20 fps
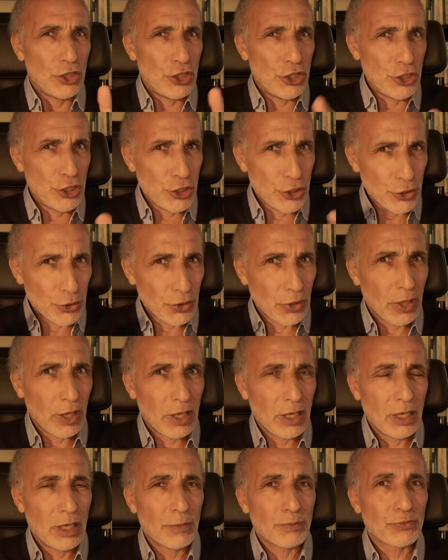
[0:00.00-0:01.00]

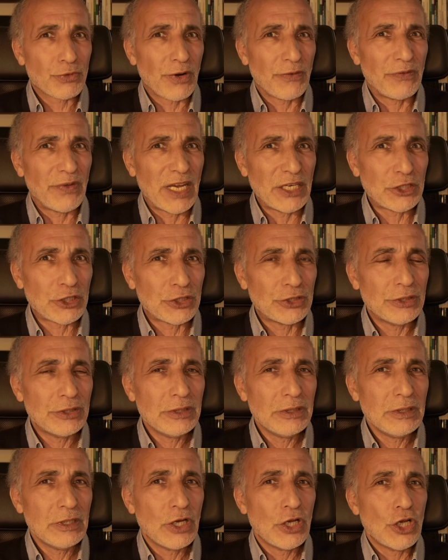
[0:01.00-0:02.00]
Your
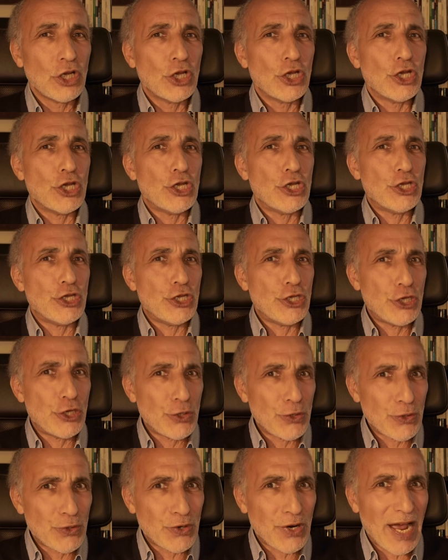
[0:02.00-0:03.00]
profession,
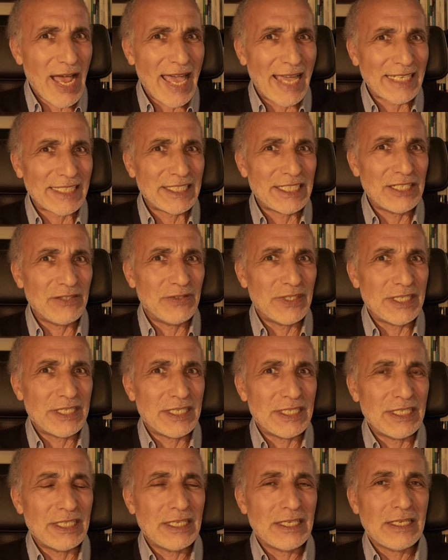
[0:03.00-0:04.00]
your
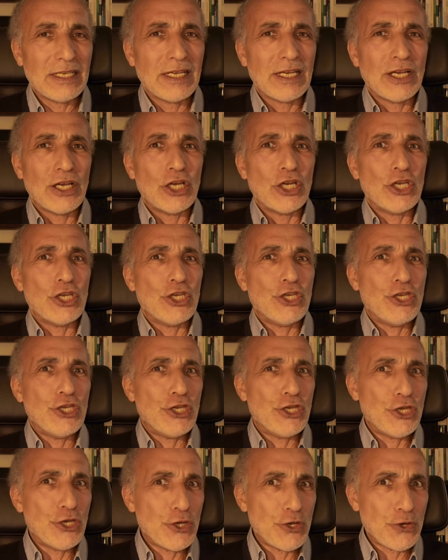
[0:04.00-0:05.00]
activity,
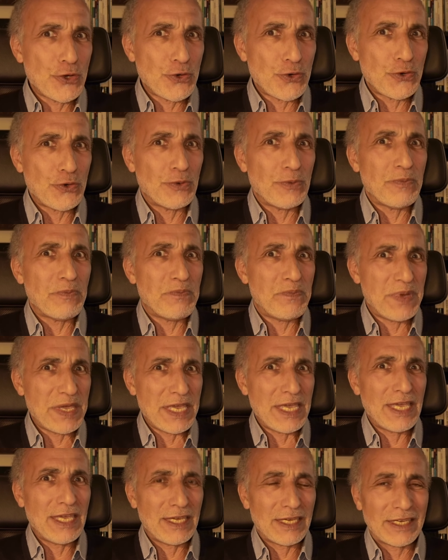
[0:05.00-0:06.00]
you
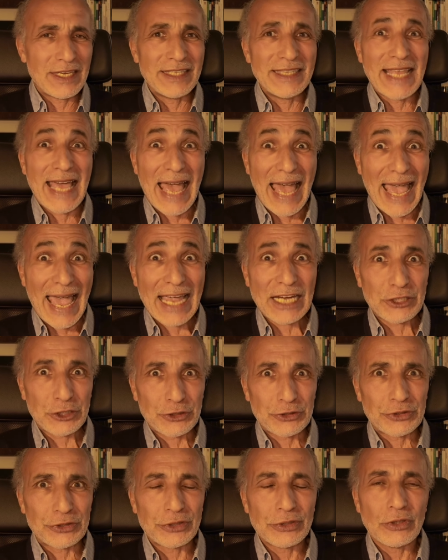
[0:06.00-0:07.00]
being an
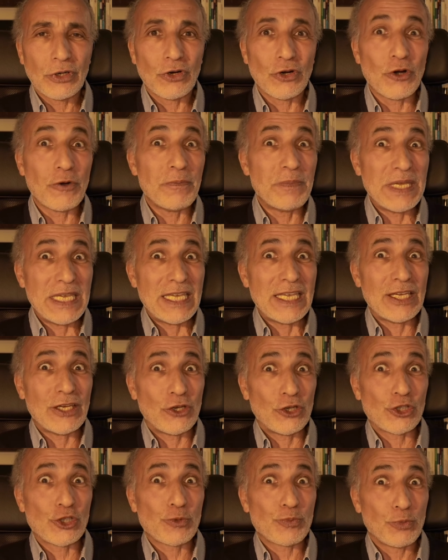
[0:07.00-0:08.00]
actor or being
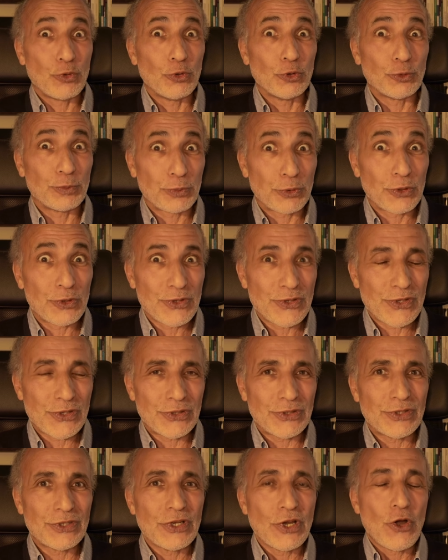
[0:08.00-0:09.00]
a sport
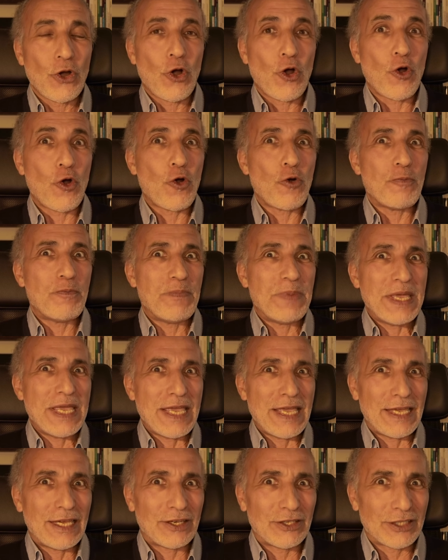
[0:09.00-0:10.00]
person or
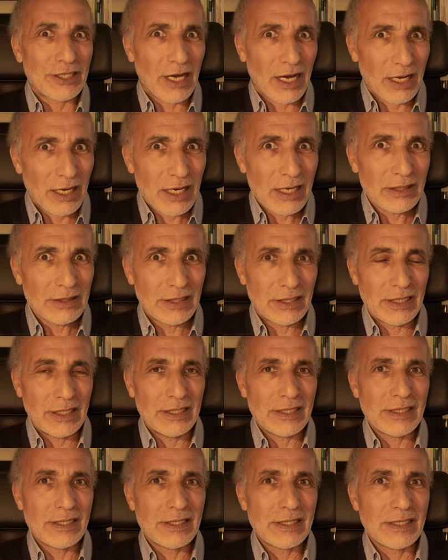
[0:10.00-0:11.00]
being an
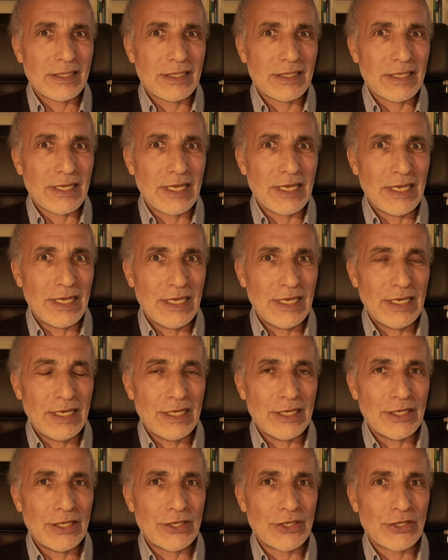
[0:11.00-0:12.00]
artist
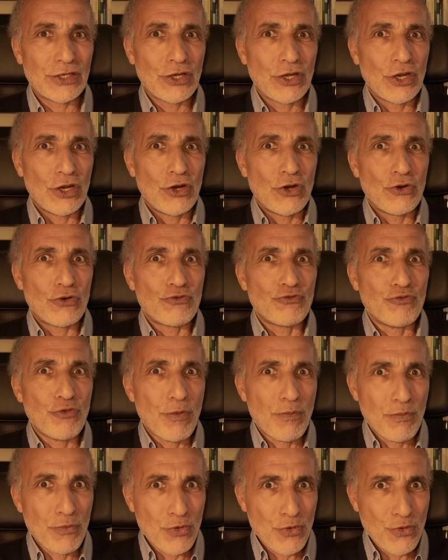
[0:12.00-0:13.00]
is
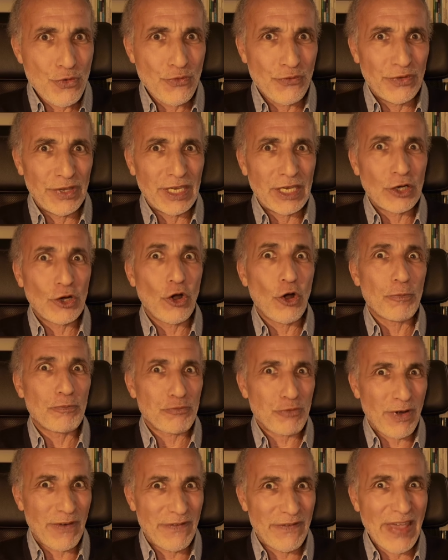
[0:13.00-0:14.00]
removing or
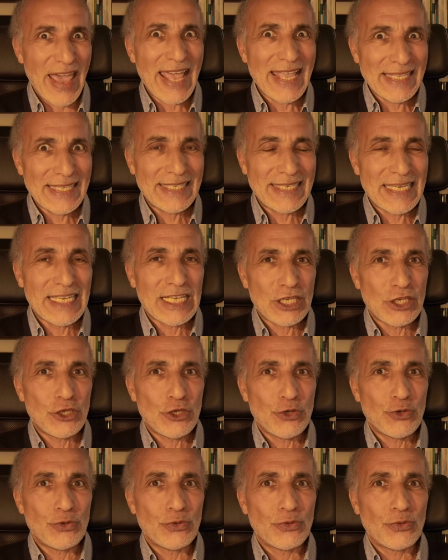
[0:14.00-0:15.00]
preventing
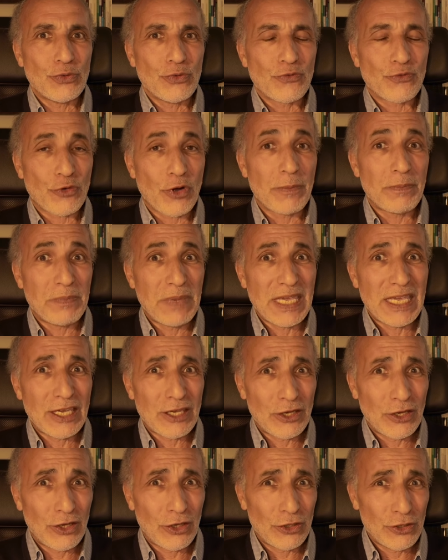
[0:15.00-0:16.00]
you from
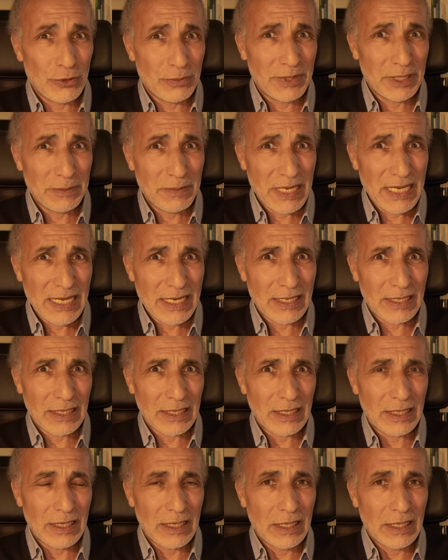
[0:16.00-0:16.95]
being a human being.